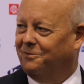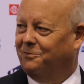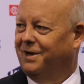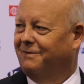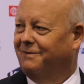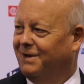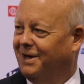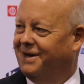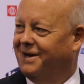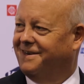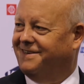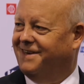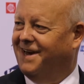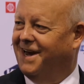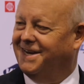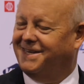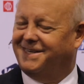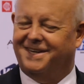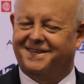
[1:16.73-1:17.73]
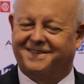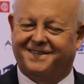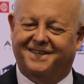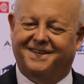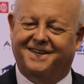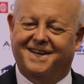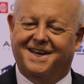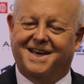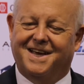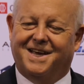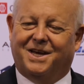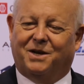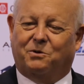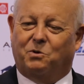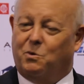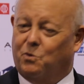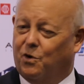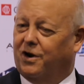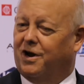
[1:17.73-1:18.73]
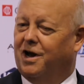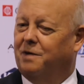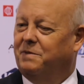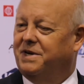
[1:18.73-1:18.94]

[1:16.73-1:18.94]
We have a lot of scientists and we work on